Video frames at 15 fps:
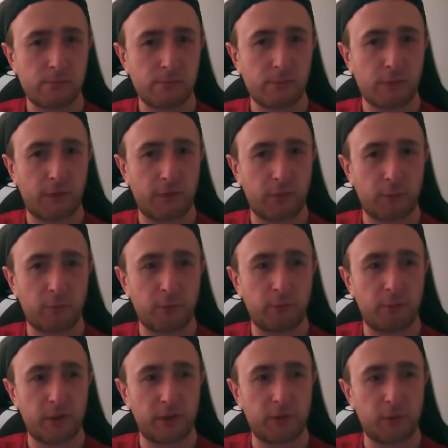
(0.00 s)
would this
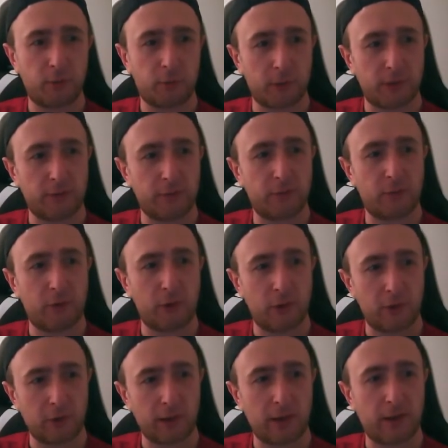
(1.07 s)
one be a good one to
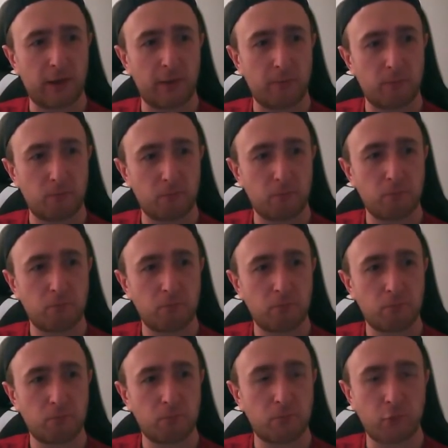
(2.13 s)
look at?
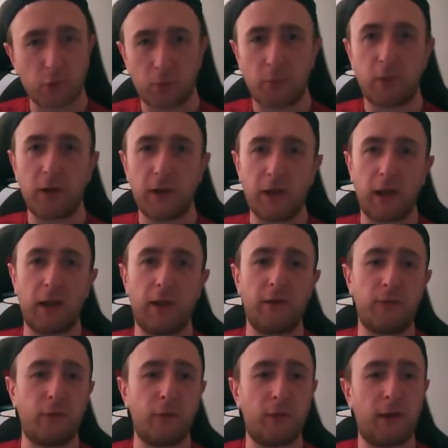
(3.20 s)
Probably, yeah.
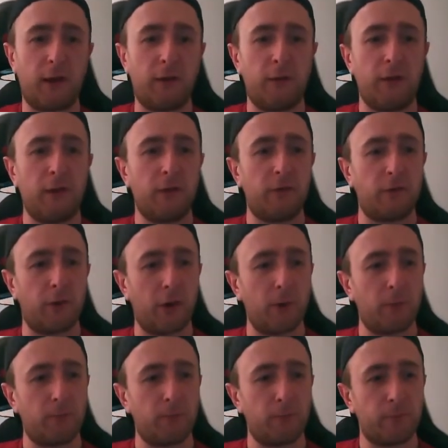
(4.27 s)
Let's do that.
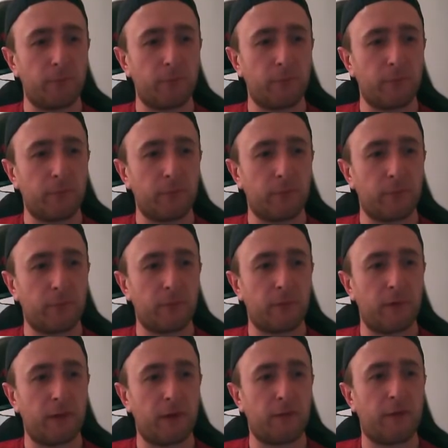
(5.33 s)
So
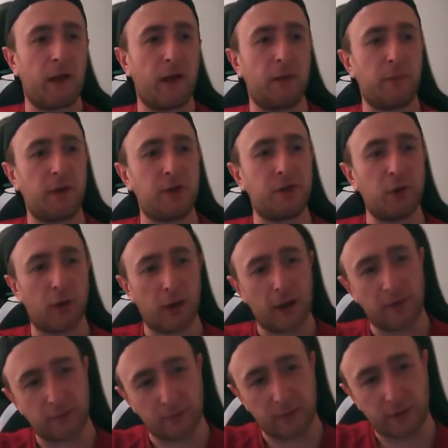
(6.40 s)
there's that animation. Oh,
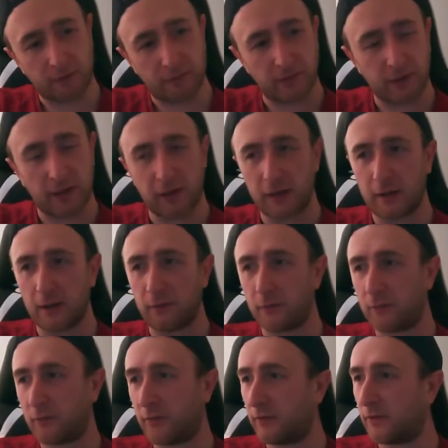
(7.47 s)
and the other thing here
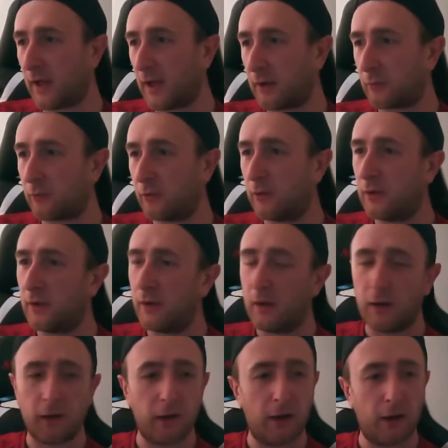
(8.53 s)
is obviously sound.
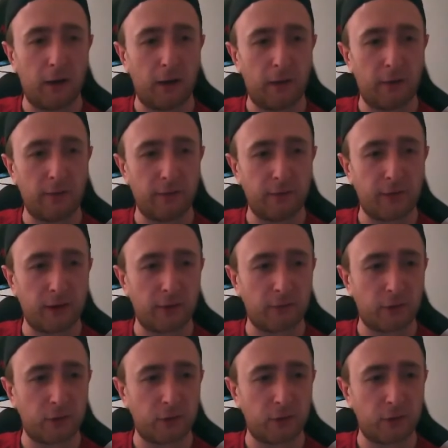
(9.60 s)
These days I